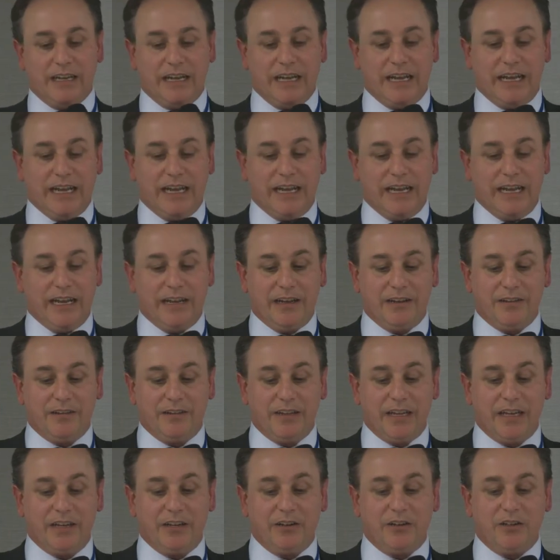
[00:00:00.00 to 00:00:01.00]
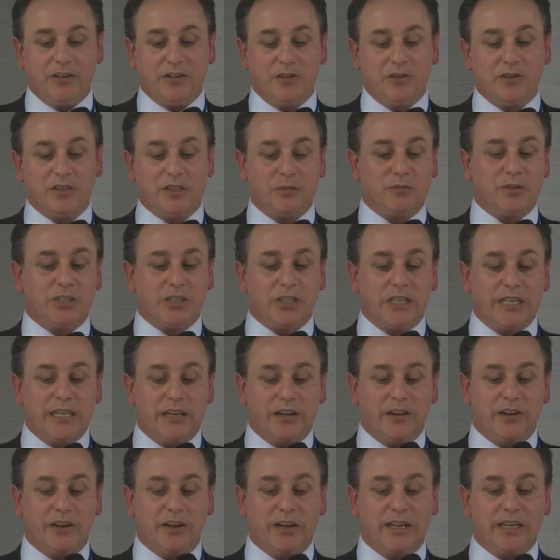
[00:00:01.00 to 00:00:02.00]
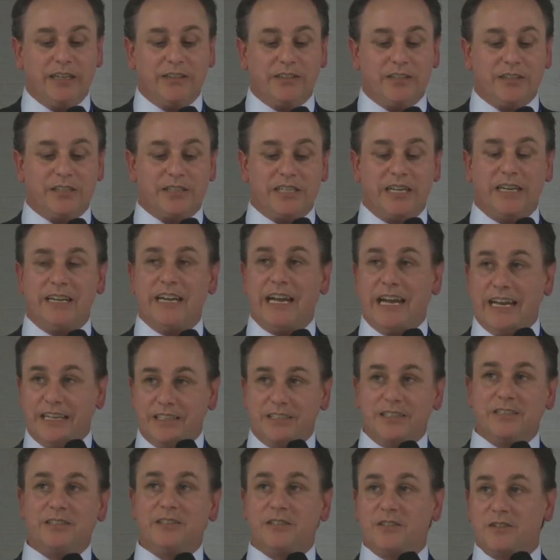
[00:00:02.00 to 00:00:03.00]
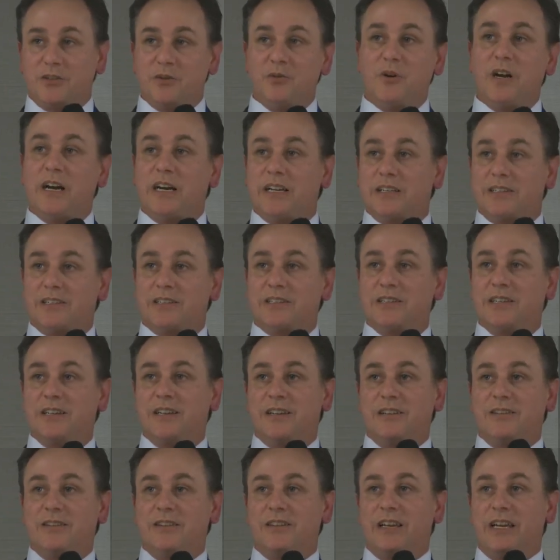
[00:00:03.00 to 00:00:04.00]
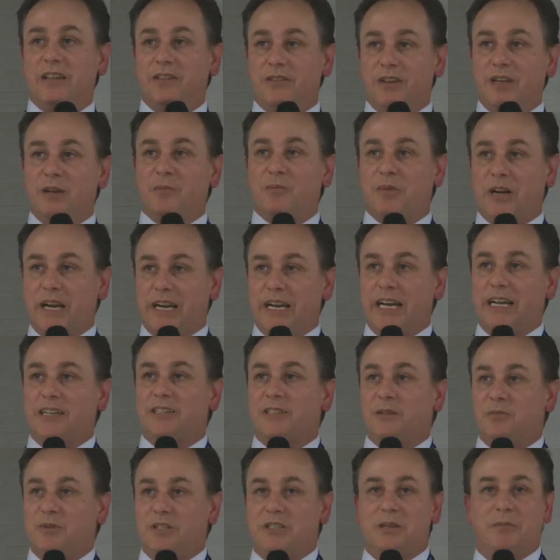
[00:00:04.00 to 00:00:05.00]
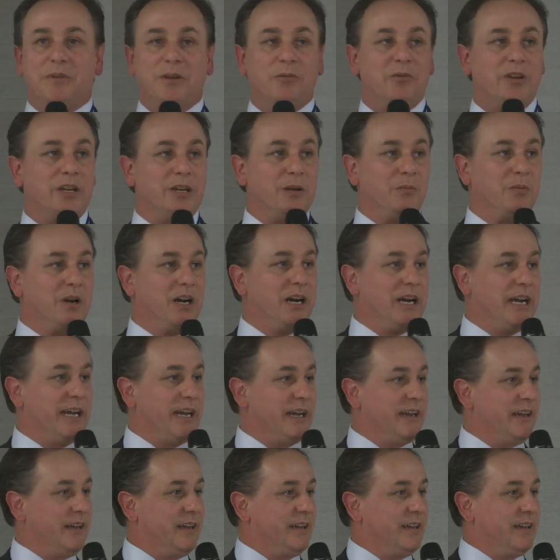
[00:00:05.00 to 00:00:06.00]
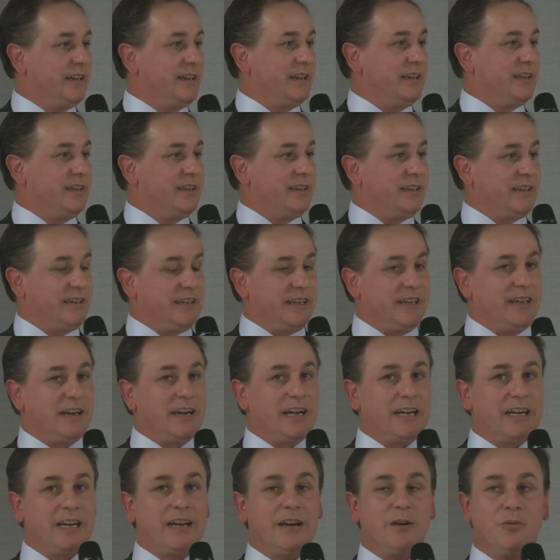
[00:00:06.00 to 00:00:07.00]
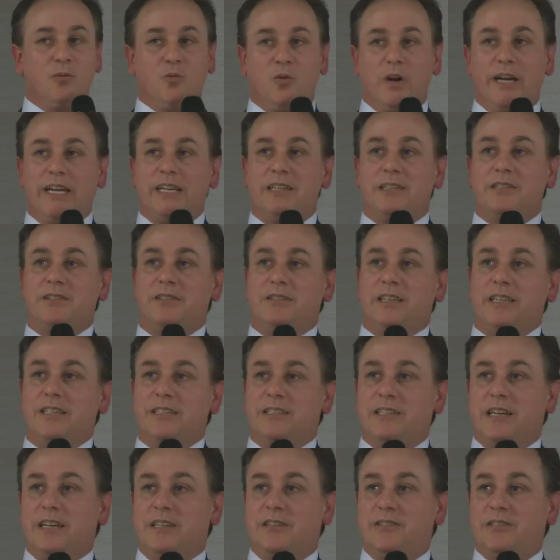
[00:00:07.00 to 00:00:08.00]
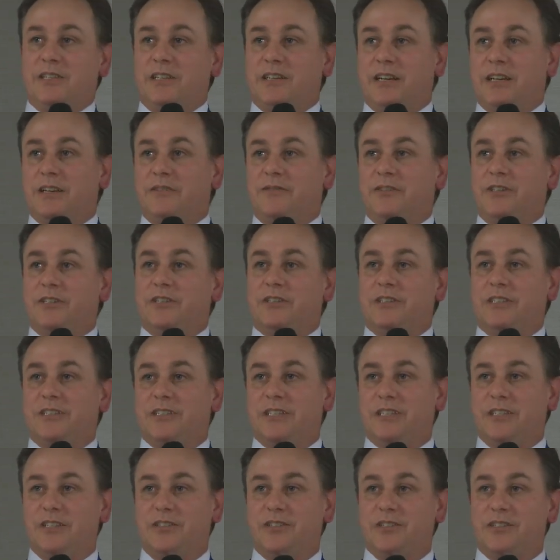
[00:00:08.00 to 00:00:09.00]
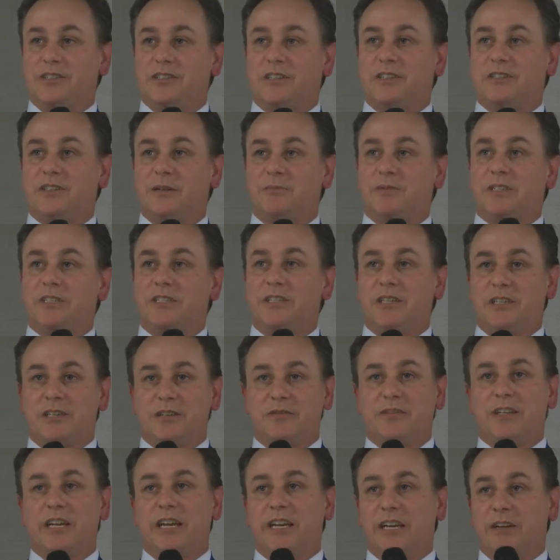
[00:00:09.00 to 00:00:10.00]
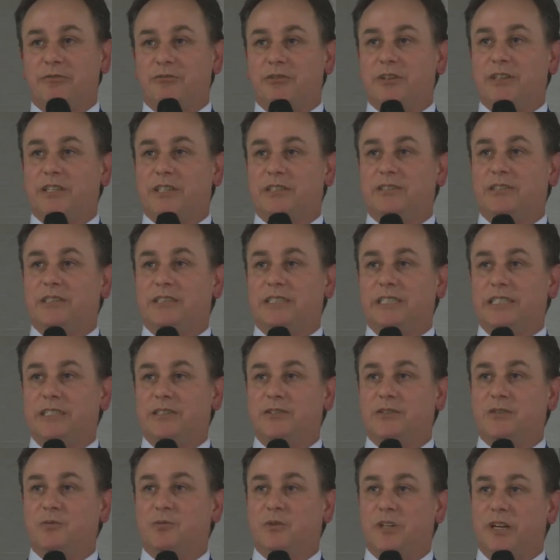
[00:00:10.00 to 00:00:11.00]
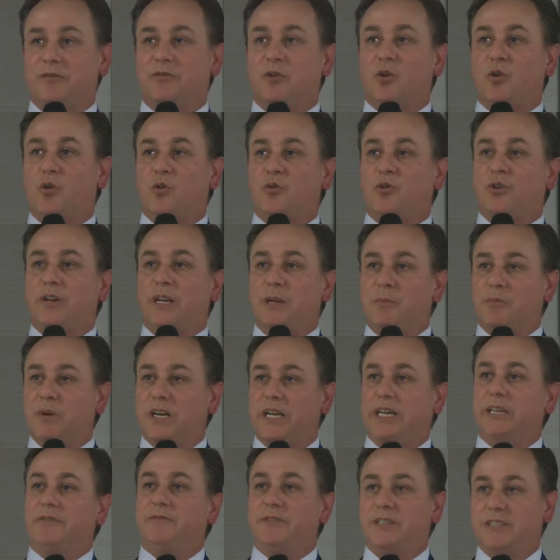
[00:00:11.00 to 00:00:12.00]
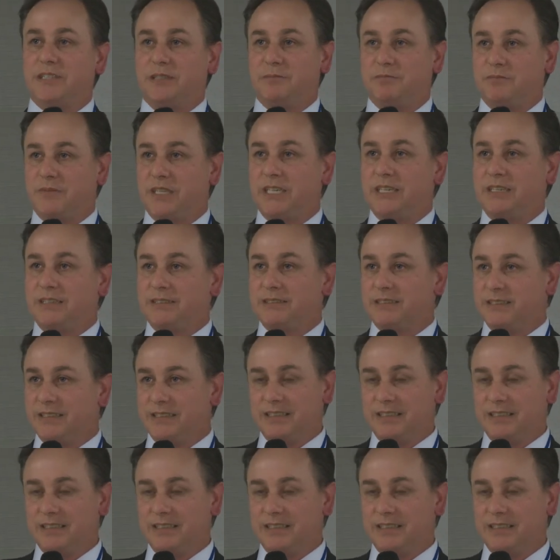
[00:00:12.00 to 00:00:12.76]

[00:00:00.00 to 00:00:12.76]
And they're using machine learning to send ads to us that they think might actually be something we're going to buy. Okay? I can't wait until they start using artificial intelligence because I'm sick of getting really good deals when I've already paid for something.